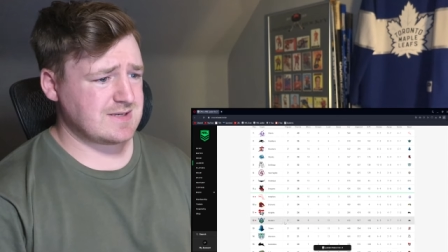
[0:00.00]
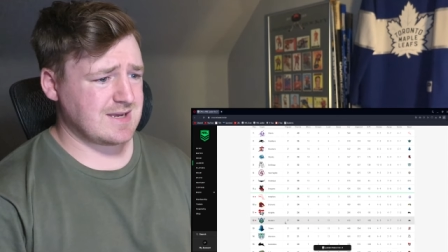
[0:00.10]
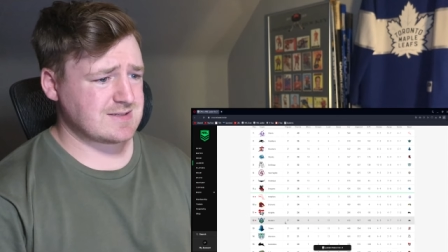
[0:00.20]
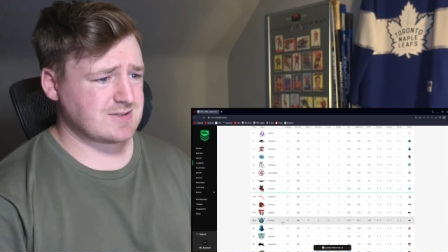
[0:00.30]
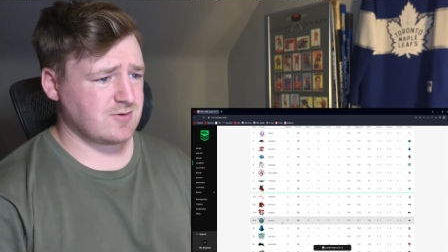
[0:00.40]

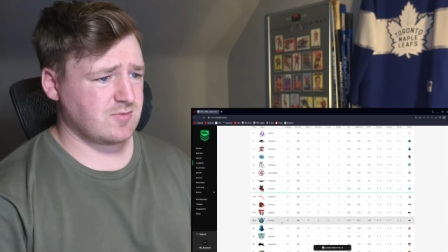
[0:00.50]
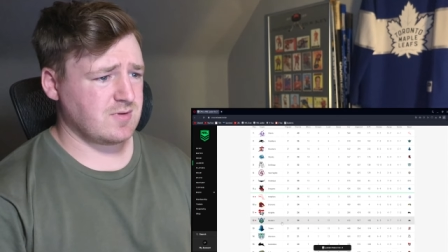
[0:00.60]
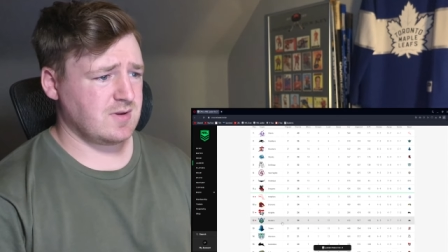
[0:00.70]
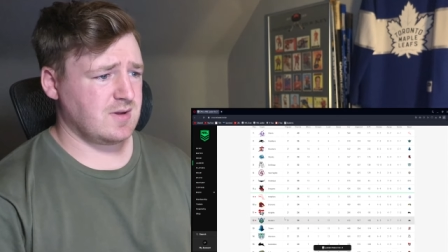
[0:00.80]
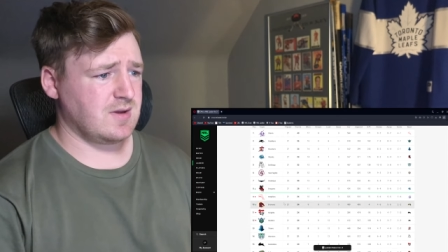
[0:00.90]
Yeah, so
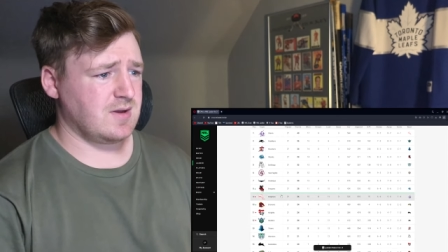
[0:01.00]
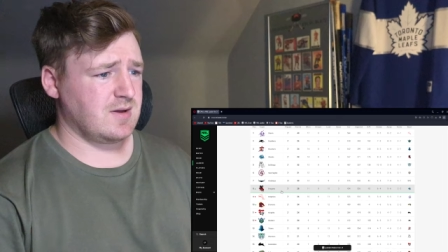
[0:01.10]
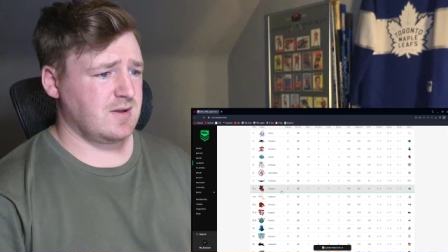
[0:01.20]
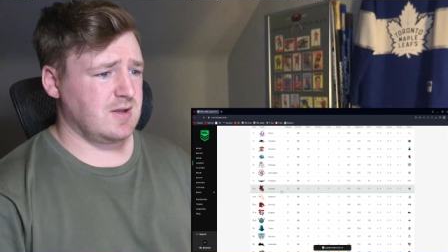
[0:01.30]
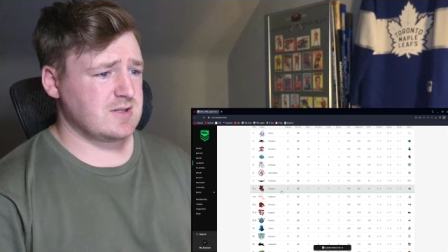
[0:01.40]

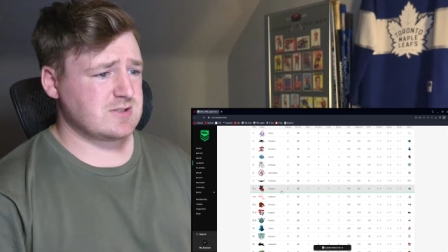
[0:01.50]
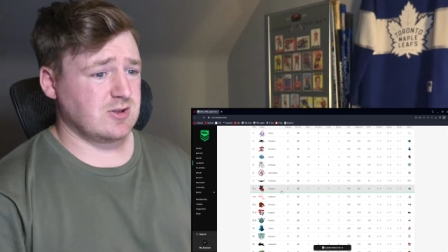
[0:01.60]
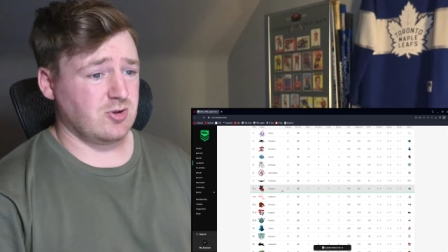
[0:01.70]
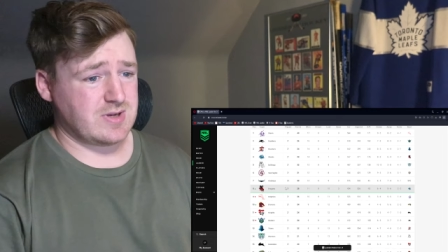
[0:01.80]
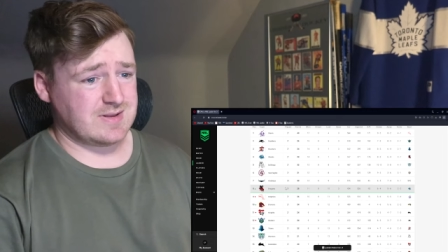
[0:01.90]
it's
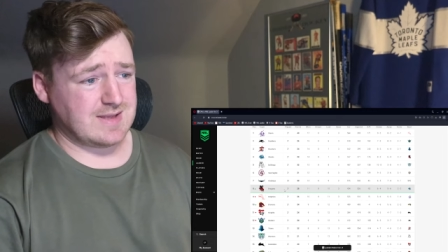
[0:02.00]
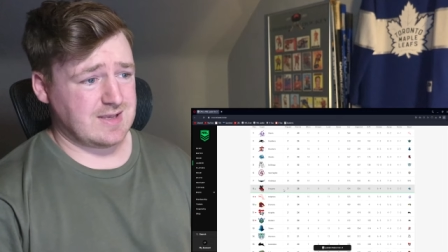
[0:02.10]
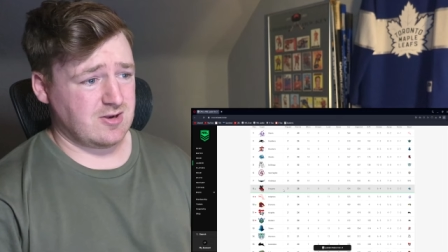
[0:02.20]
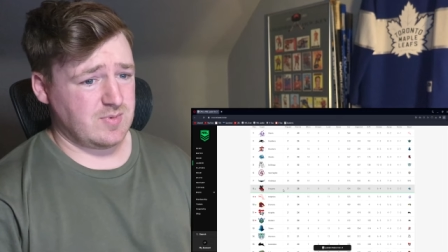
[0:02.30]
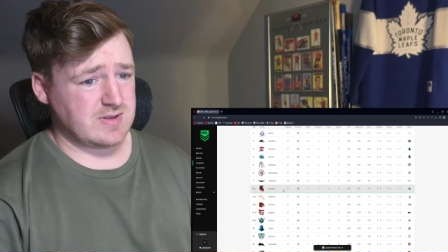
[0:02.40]
looking
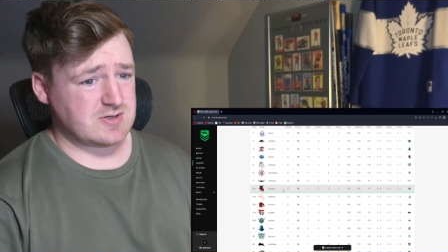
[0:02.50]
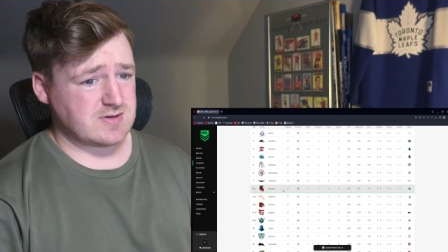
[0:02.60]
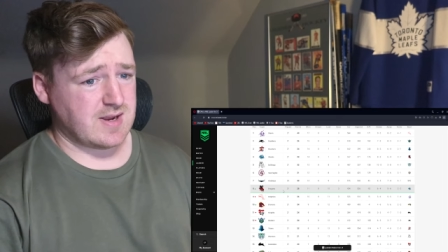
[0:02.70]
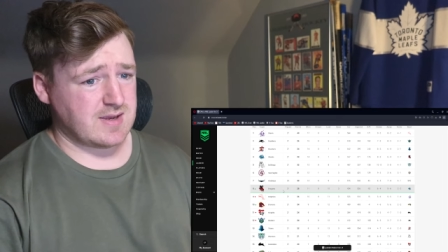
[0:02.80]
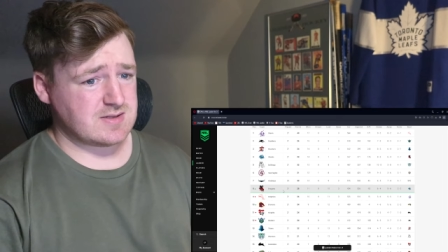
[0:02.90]
like it'll be the
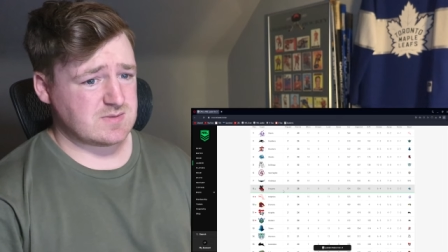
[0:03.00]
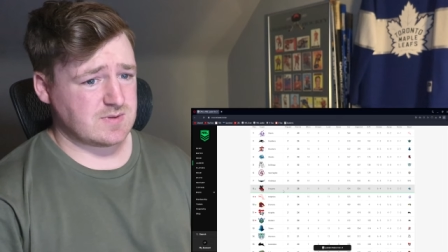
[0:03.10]
Dragons,